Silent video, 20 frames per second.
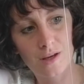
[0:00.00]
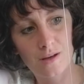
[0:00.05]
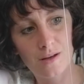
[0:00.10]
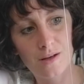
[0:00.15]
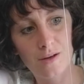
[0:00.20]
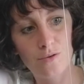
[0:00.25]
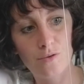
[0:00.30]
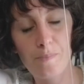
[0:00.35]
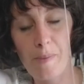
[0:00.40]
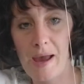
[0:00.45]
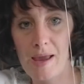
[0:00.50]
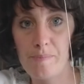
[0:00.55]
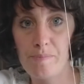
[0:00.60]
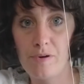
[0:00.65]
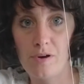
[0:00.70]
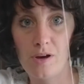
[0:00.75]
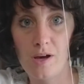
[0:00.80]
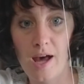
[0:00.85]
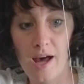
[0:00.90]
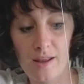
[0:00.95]
little
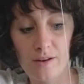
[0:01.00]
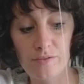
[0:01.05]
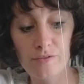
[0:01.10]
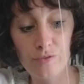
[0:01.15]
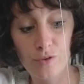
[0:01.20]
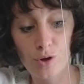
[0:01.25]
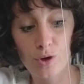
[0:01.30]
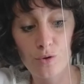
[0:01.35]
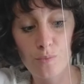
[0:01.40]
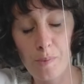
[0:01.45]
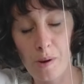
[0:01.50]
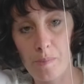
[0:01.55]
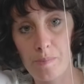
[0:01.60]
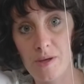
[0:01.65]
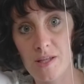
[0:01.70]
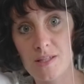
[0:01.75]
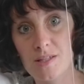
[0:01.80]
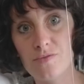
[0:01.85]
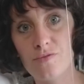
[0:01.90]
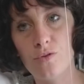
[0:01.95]
paper and foil
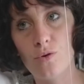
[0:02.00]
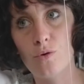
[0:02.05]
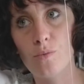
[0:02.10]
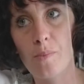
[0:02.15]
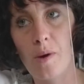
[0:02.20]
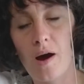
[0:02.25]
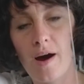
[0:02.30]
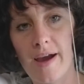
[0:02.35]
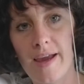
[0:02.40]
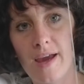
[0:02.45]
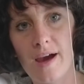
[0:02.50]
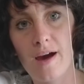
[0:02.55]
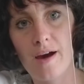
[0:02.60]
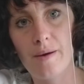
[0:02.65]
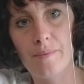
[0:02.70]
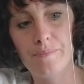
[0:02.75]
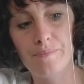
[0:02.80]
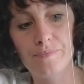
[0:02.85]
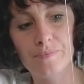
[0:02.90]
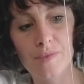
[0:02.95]
puppets for my
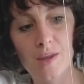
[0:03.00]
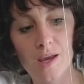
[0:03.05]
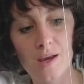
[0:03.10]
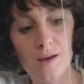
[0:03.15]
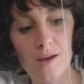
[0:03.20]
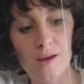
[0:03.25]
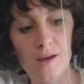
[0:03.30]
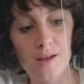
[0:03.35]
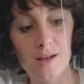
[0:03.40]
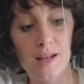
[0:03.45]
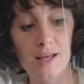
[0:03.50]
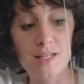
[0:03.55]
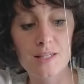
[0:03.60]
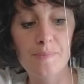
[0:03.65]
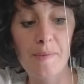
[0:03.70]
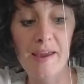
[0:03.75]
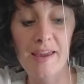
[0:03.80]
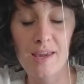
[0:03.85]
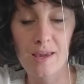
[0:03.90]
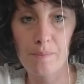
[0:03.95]
lace
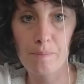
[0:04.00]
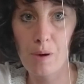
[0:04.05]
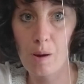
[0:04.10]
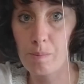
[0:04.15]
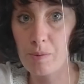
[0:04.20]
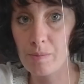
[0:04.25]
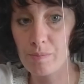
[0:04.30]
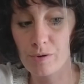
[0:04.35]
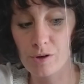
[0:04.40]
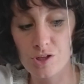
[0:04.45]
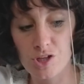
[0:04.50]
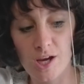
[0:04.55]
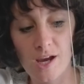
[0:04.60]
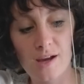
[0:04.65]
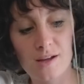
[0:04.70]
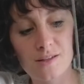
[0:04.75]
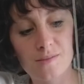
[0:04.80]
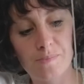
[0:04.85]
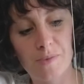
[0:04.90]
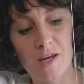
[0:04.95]
making puppet
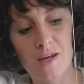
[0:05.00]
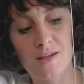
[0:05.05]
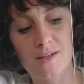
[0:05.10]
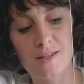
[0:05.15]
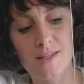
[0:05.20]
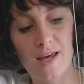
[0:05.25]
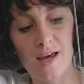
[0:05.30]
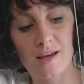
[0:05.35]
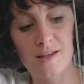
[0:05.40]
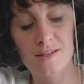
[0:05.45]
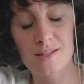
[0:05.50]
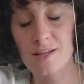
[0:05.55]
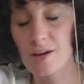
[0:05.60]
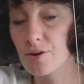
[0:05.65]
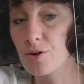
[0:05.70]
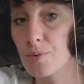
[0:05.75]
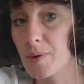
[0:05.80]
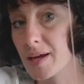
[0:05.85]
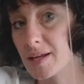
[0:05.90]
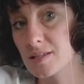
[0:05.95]
project because they're so
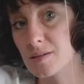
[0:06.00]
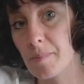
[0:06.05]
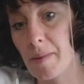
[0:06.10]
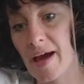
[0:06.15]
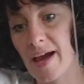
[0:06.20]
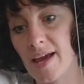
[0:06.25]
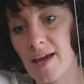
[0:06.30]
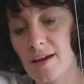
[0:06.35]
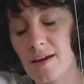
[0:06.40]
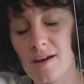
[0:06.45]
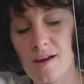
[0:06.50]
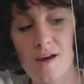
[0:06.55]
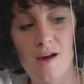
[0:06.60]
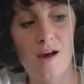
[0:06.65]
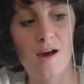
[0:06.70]
quick to make.